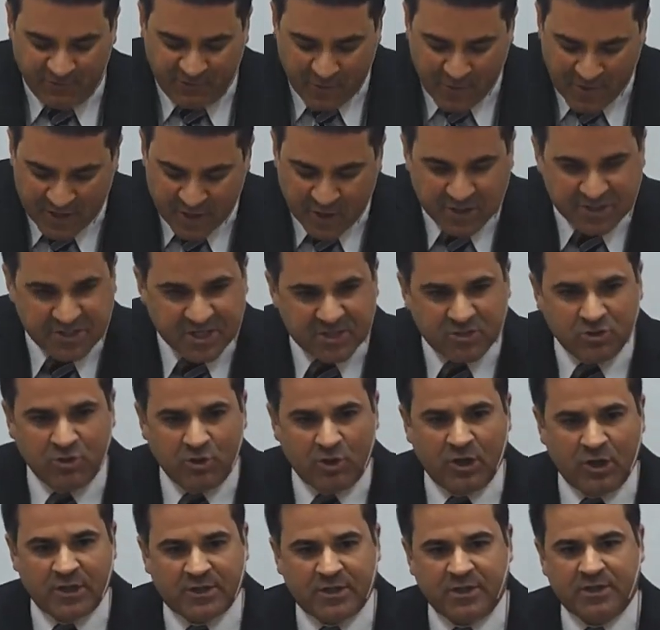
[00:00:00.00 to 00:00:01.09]
We
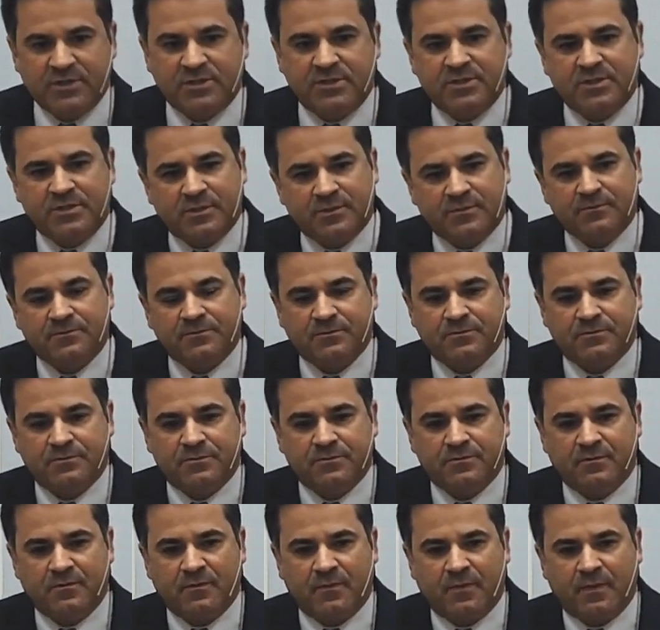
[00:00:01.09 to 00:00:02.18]
go through our own
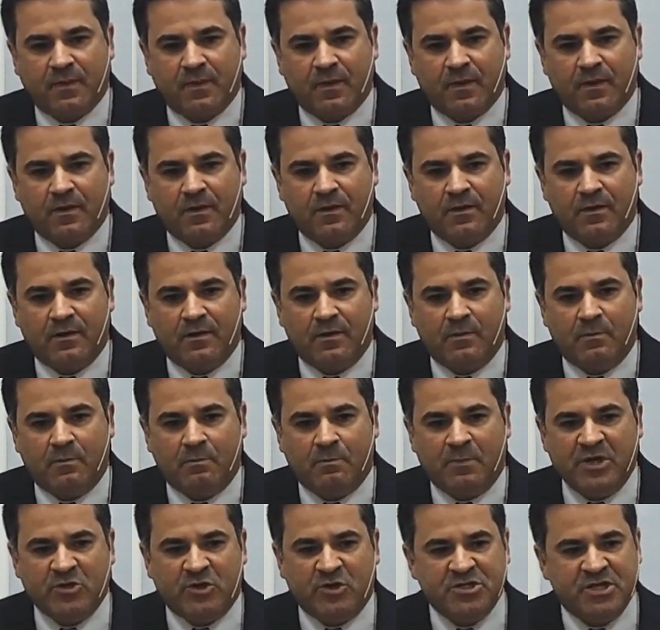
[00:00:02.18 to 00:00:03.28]
fears and our
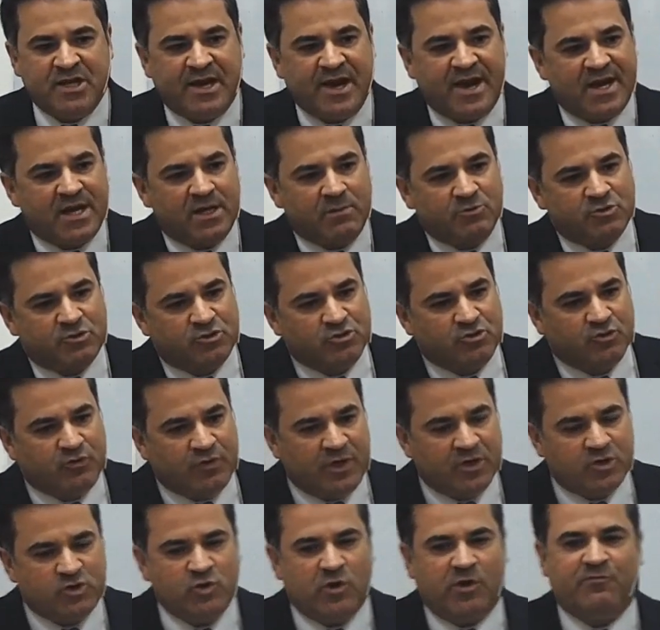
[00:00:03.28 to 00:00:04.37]
trials,
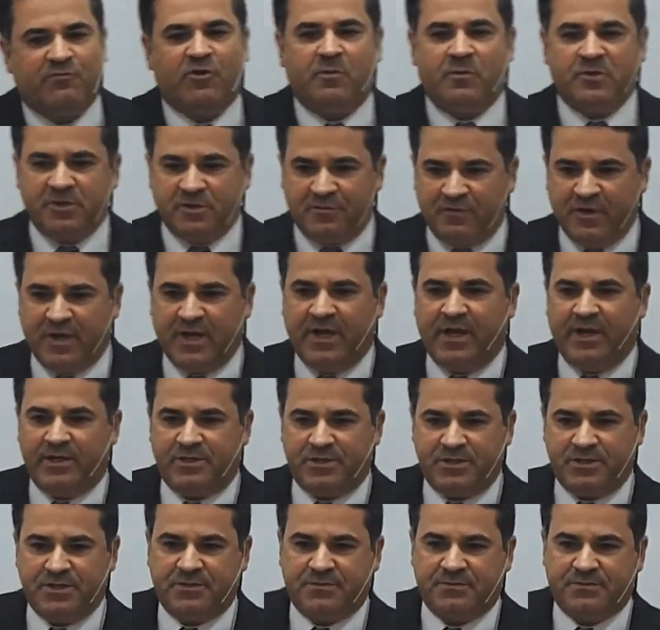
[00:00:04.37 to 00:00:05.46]
but we
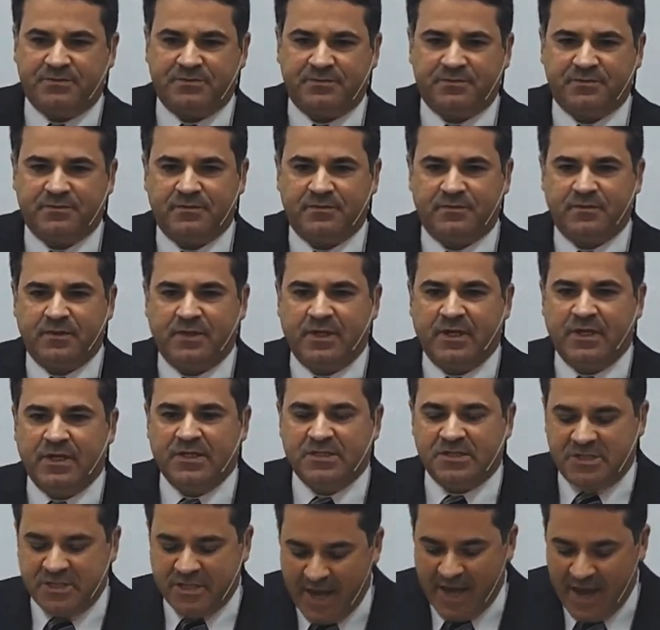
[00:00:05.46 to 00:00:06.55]
face all of this in a different
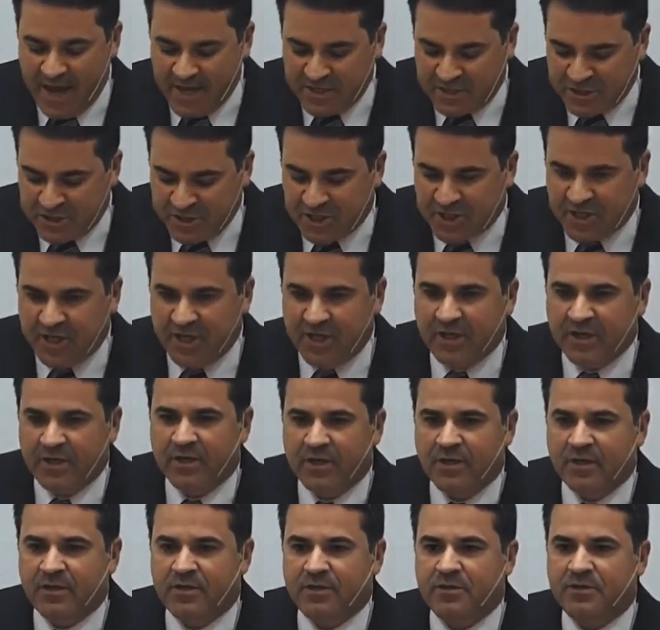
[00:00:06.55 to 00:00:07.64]
way,
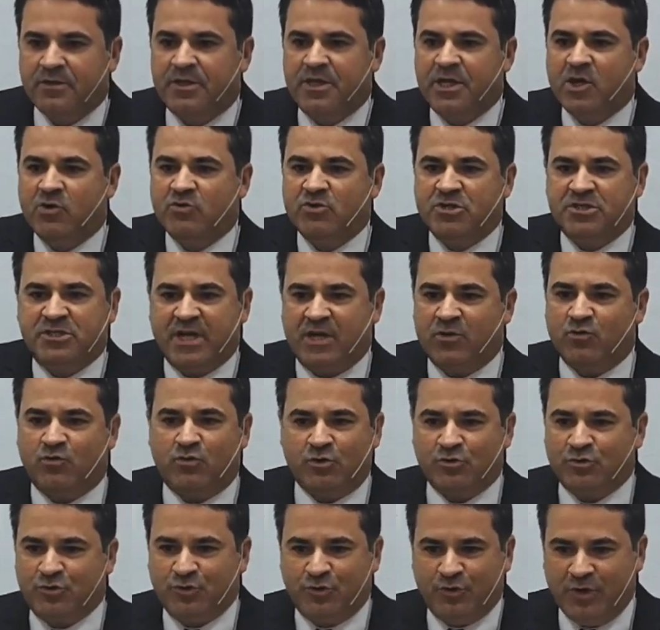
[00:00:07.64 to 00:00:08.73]
aware that
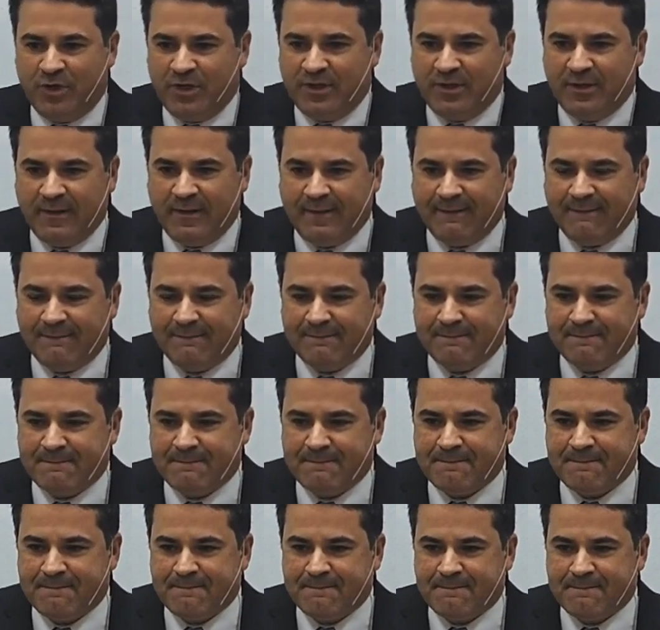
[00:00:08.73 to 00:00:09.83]
the Lord is in
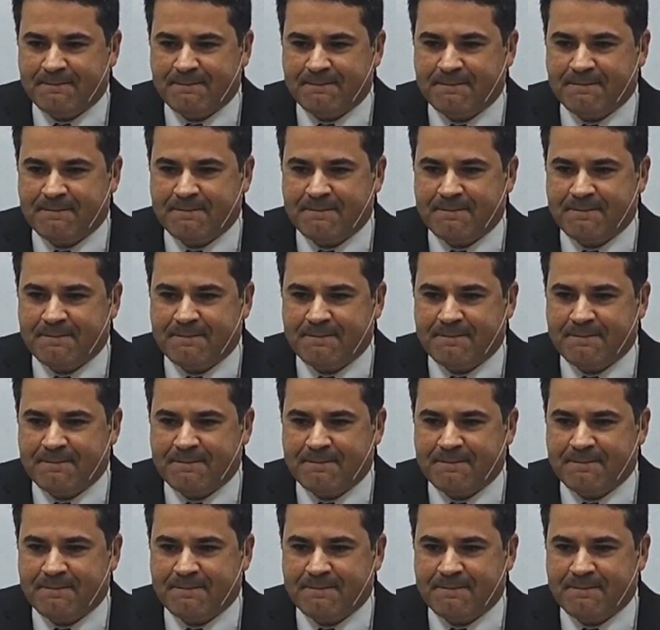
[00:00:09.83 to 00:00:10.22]
control.